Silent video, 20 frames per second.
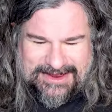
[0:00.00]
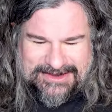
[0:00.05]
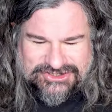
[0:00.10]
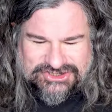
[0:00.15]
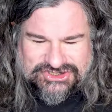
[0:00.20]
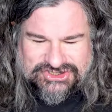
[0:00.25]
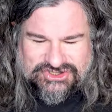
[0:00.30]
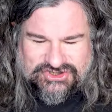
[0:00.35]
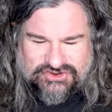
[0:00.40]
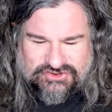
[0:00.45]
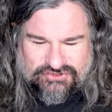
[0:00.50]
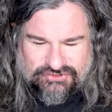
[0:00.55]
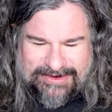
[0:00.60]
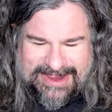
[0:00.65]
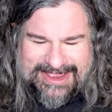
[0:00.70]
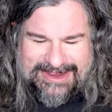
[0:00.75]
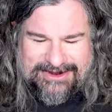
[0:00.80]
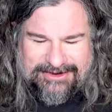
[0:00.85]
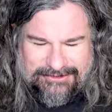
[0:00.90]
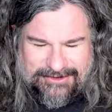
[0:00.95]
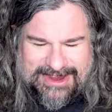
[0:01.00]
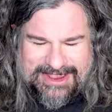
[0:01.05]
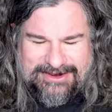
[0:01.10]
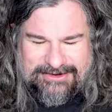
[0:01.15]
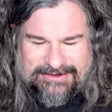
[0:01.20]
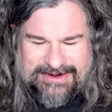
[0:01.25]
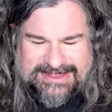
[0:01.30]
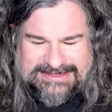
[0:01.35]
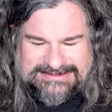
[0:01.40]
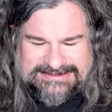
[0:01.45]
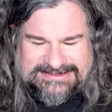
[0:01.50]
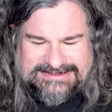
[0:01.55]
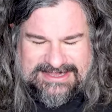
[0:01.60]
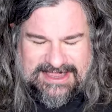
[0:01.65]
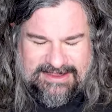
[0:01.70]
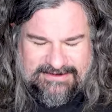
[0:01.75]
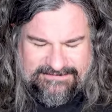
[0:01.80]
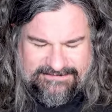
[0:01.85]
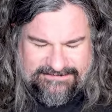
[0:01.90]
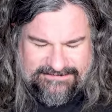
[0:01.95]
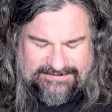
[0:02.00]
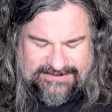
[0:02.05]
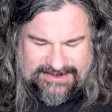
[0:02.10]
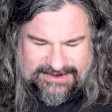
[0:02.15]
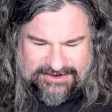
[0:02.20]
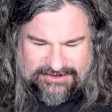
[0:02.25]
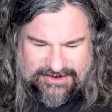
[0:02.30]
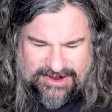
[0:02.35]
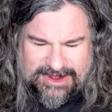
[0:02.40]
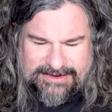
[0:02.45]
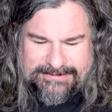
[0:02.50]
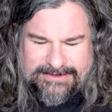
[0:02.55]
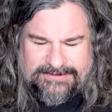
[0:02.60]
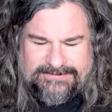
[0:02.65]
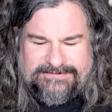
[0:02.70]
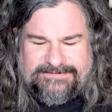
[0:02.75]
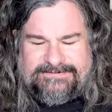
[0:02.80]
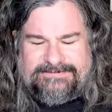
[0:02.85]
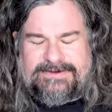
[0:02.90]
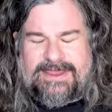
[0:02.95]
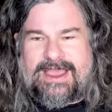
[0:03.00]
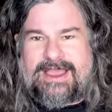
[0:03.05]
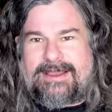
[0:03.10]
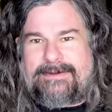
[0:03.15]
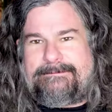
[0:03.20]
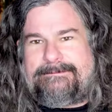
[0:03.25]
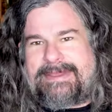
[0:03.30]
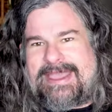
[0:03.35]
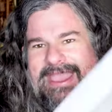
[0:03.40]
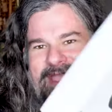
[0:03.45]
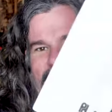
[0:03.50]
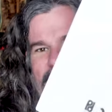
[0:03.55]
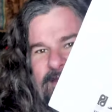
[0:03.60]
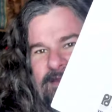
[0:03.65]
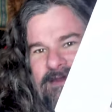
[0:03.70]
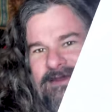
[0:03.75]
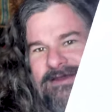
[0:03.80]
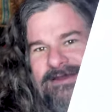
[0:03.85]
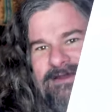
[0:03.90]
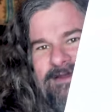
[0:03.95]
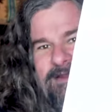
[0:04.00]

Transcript: Just great, great, great stuff. Incredible band,